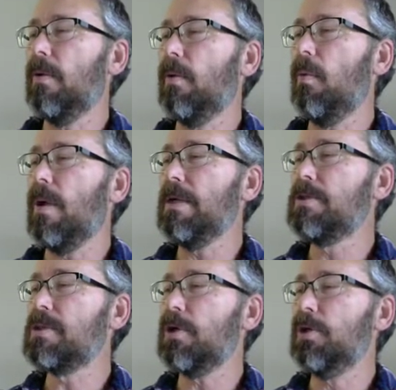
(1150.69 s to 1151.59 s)
1
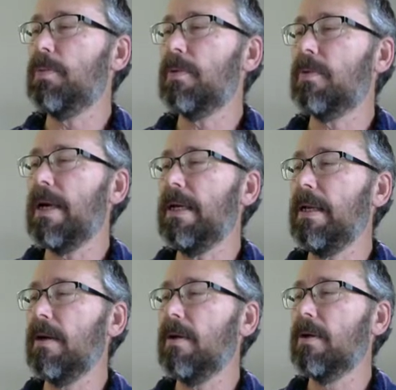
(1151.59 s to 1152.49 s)
scoop right
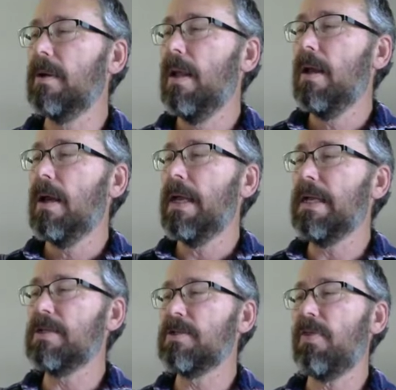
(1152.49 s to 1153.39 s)
here
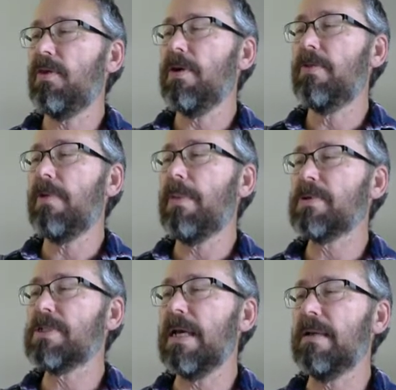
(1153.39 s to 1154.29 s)
is 33%.